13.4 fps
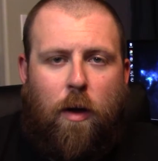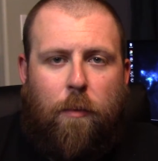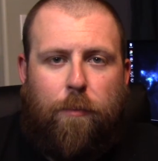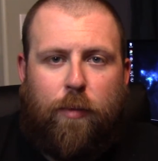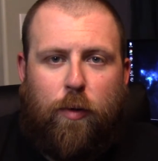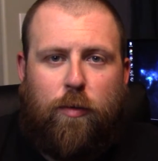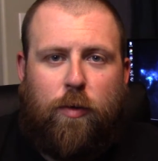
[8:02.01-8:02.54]

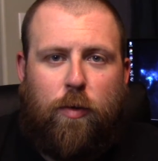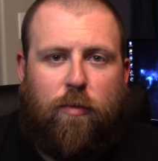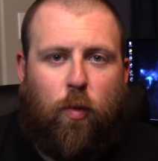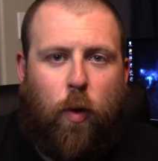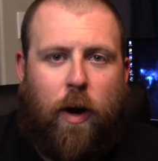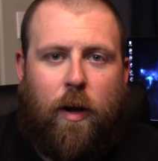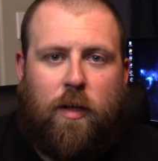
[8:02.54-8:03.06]
Bluetooth
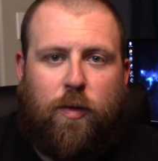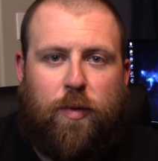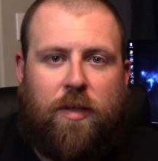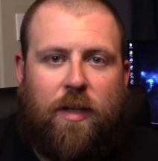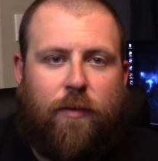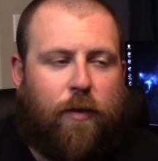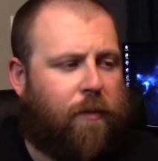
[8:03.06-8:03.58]
wireless
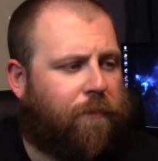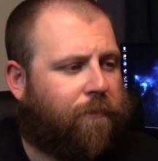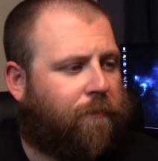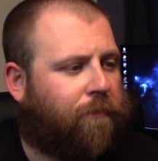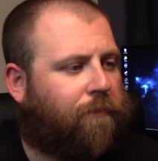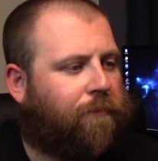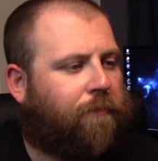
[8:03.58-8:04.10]
receiver.
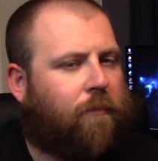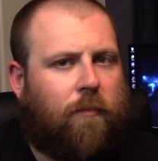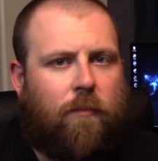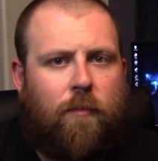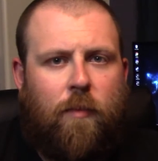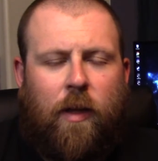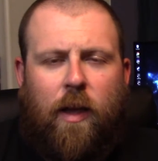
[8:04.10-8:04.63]

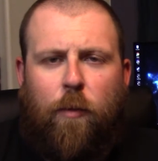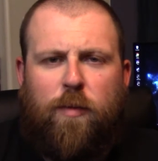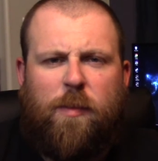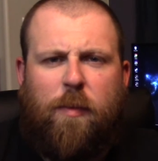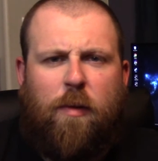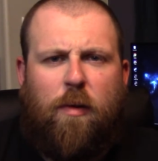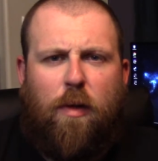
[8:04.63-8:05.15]
It was
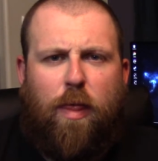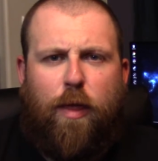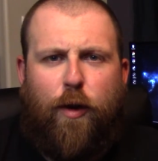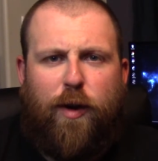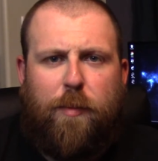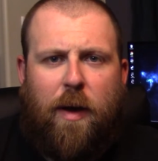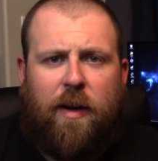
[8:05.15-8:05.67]
about
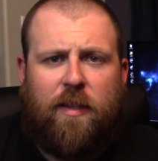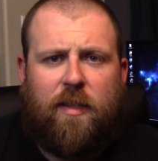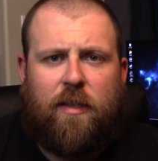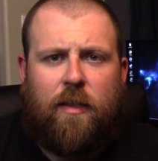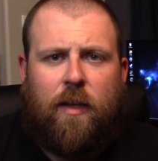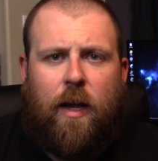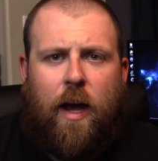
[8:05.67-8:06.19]
30
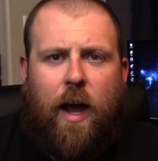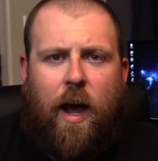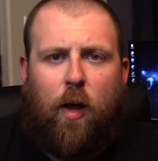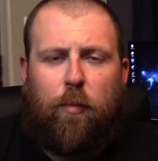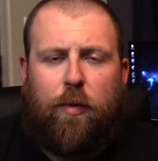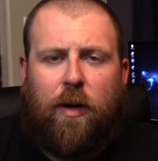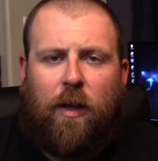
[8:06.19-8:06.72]
bucks.
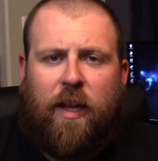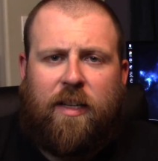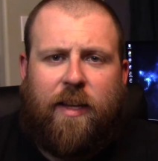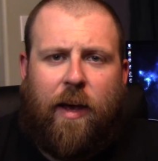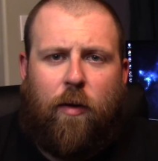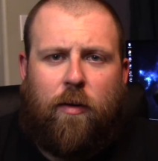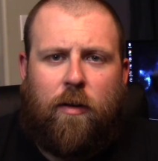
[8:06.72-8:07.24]
I'll put a link
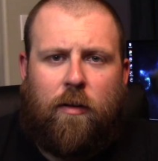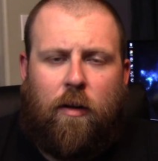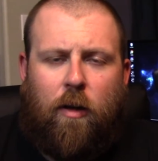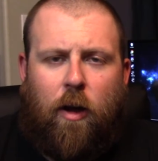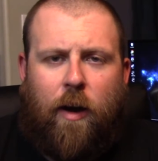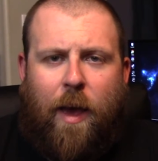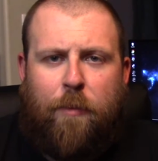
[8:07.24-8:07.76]
down
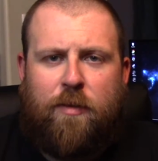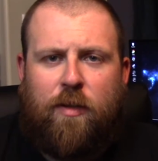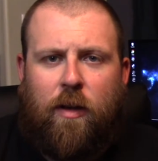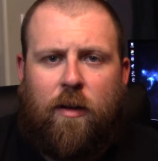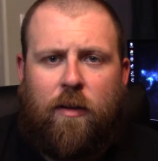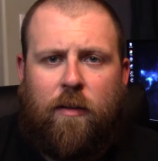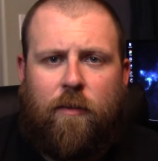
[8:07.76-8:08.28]
on
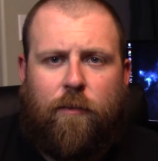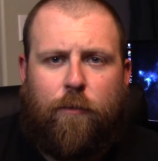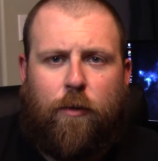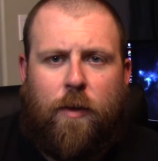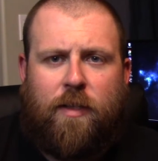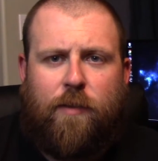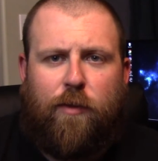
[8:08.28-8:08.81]
Amazon for
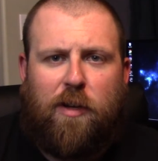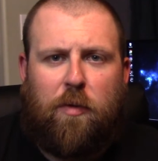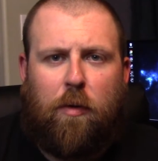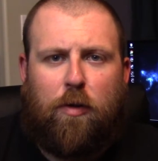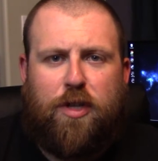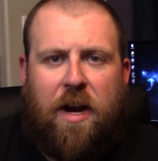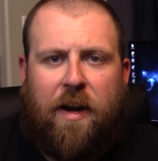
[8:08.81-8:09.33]
this if you guys want
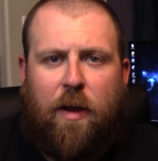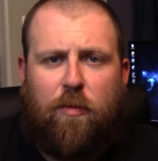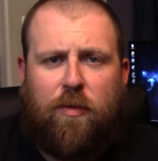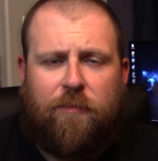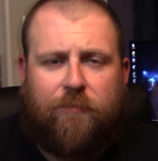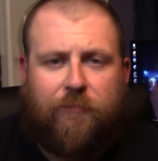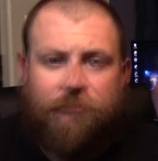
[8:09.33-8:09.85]
to go check it out.
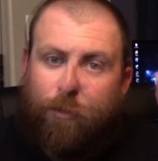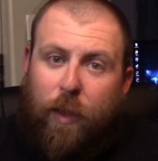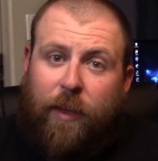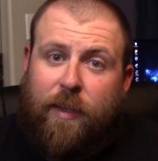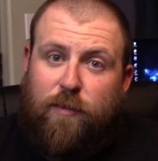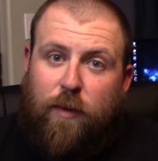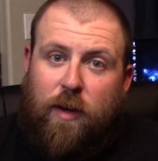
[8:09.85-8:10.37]
If you
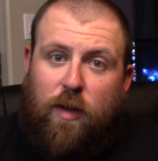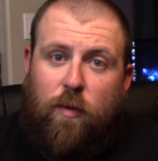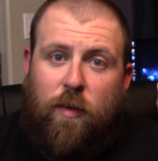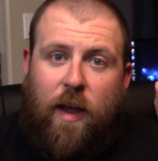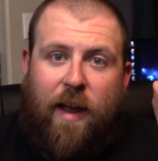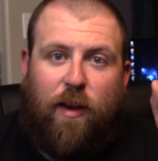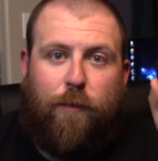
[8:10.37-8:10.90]
liked this video
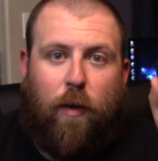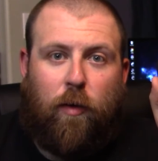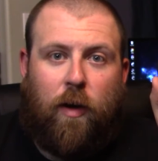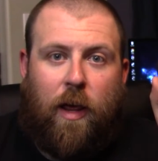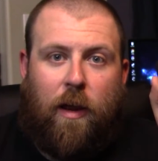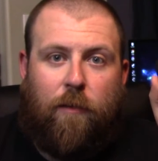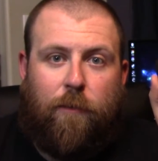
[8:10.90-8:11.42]
and you found
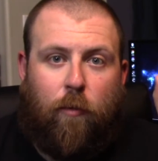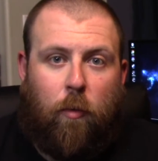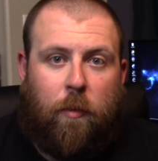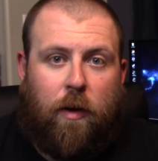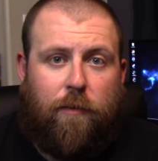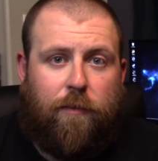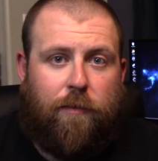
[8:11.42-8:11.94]
it
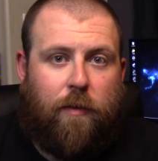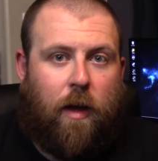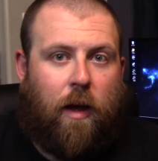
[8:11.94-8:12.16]
informative,